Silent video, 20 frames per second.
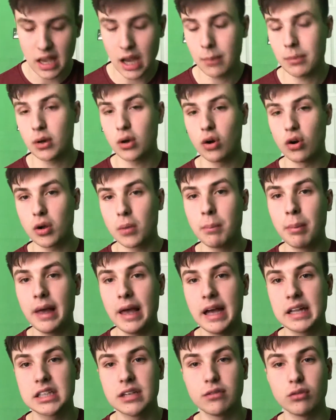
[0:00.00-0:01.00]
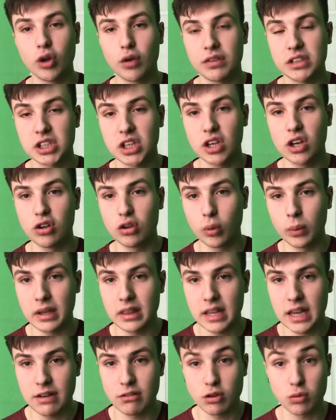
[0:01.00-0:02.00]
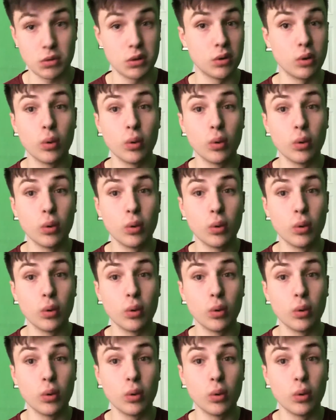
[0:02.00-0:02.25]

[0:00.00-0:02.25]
and we've got a competitive novice hurdle in there as well,